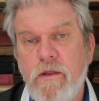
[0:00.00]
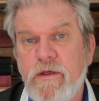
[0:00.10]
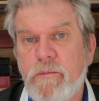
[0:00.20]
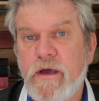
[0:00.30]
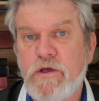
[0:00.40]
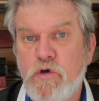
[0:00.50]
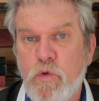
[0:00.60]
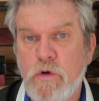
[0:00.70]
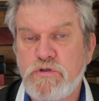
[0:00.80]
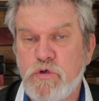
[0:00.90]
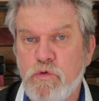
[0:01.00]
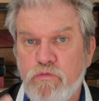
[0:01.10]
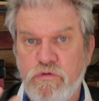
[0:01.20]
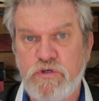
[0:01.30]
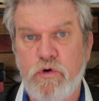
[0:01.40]
that make you want to
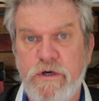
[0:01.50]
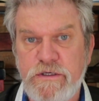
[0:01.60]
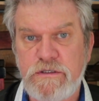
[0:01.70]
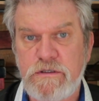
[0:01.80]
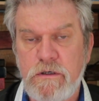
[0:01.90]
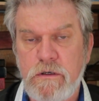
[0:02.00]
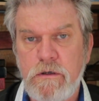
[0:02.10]
rejoice,